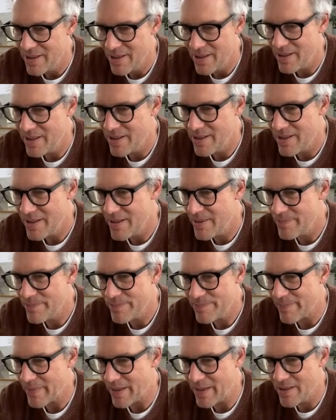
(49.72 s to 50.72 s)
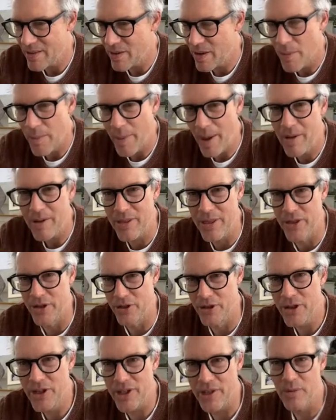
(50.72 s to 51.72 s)
about
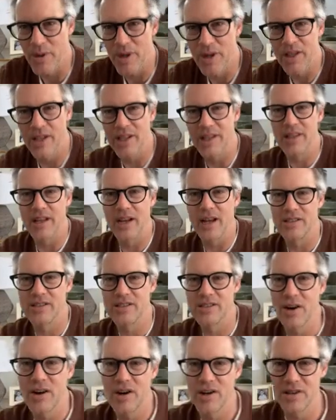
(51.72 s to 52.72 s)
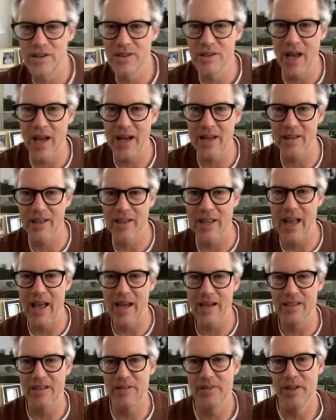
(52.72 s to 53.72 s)
30 really that I started cycling
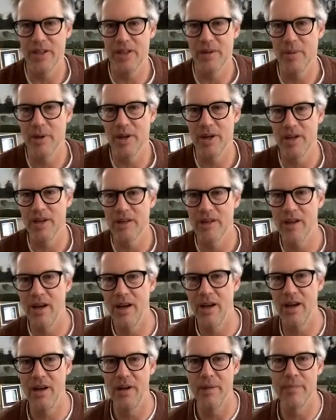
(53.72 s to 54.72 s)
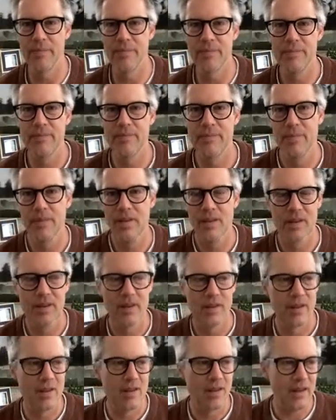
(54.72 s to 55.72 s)
actively, but
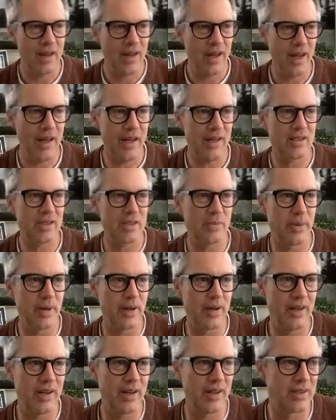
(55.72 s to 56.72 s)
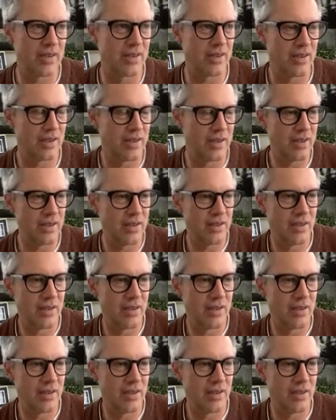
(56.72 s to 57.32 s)
had experienced